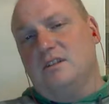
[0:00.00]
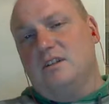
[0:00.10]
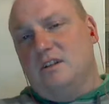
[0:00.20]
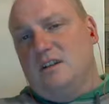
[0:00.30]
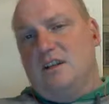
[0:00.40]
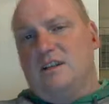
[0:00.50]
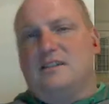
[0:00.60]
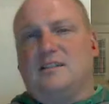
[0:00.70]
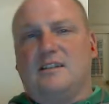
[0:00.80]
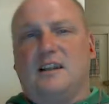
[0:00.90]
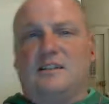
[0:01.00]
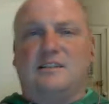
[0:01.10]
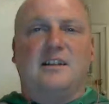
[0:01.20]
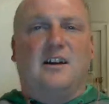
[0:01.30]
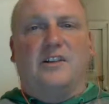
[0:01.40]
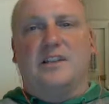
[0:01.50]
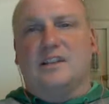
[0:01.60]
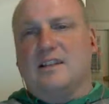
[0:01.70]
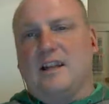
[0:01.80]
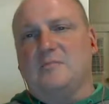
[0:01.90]
and see all the
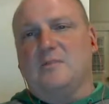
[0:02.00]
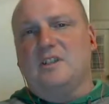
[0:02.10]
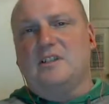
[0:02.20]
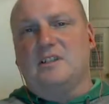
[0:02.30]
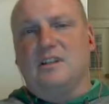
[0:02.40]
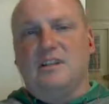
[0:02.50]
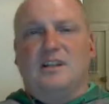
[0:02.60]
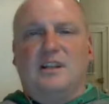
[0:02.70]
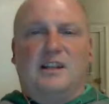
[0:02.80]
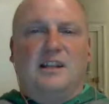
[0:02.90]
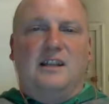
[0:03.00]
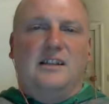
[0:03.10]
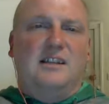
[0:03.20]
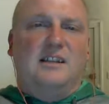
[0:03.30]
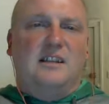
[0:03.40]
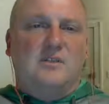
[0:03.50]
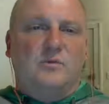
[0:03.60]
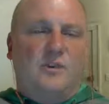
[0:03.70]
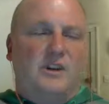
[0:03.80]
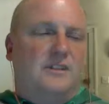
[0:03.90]
assignments. And I think that's one